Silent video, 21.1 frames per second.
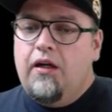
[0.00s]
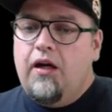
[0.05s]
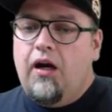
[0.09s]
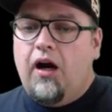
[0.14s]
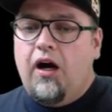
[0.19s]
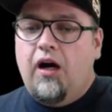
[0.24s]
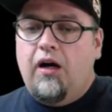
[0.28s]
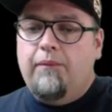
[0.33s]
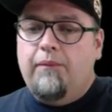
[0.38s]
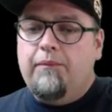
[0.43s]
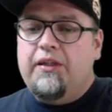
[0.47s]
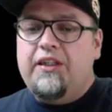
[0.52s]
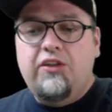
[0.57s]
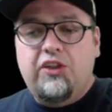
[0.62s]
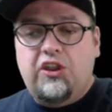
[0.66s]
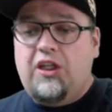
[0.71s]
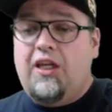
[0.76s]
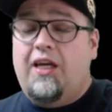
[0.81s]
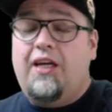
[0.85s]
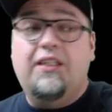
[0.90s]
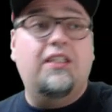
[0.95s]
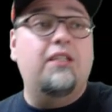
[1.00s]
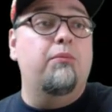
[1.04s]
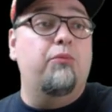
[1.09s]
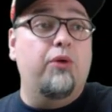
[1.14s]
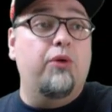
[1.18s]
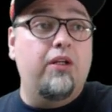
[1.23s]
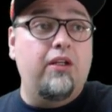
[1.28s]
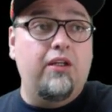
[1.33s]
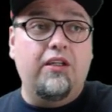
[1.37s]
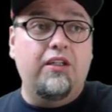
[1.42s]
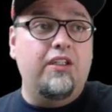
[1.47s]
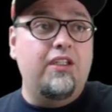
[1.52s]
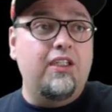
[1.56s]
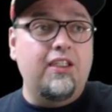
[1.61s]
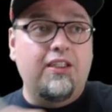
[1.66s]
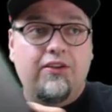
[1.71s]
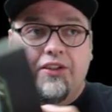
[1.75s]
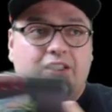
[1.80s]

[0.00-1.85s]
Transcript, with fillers: Um, he usually has some really good deals.